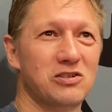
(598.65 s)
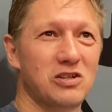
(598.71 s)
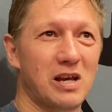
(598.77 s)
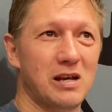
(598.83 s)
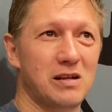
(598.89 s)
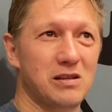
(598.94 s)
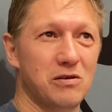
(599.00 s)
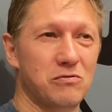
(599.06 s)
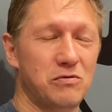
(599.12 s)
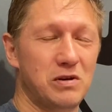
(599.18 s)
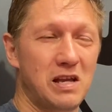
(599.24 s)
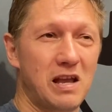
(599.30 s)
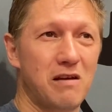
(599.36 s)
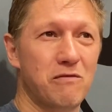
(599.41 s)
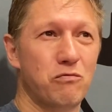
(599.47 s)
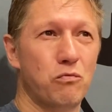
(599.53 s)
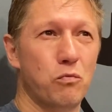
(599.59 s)
saying that we
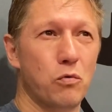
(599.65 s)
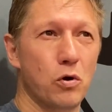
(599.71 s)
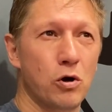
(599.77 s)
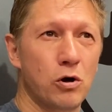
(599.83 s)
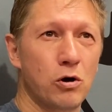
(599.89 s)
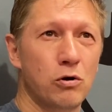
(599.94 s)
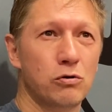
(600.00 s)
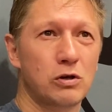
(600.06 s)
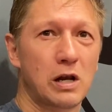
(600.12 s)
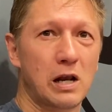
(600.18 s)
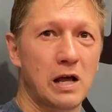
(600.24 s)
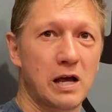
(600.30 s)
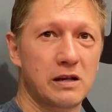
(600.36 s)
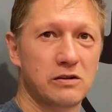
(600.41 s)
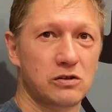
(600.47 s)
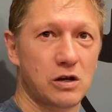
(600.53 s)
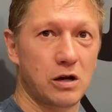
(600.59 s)
have
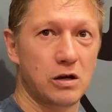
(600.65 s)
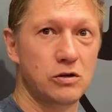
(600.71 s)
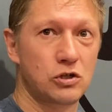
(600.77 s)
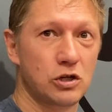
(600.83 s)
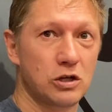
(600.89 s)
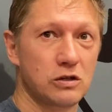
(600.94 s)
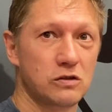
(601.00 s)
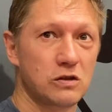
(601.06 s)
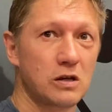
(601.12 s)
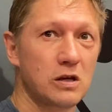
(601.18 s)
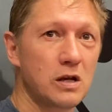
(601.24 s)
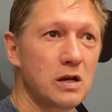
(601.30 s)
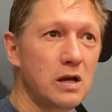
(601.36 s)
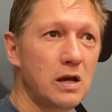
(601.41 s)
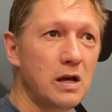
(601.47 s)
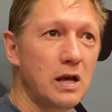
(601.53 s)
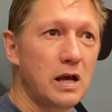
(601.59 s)
world-class coaches.
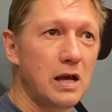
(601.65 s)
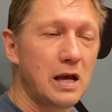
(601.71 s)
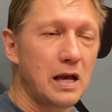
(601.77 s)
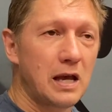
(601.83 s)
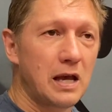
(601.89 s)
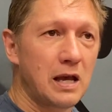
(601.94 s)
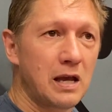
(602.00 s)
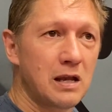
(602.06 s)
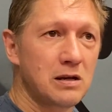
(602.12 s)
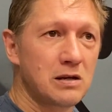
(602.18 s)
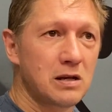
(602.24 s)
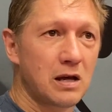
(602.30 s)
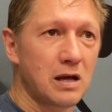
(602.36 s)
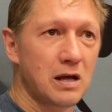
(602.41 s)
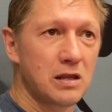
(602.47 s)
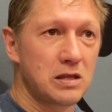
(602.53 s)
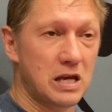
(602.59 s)

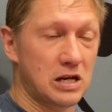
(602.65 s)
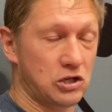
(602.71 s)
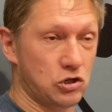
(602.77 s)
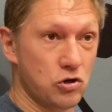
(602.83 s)
And that's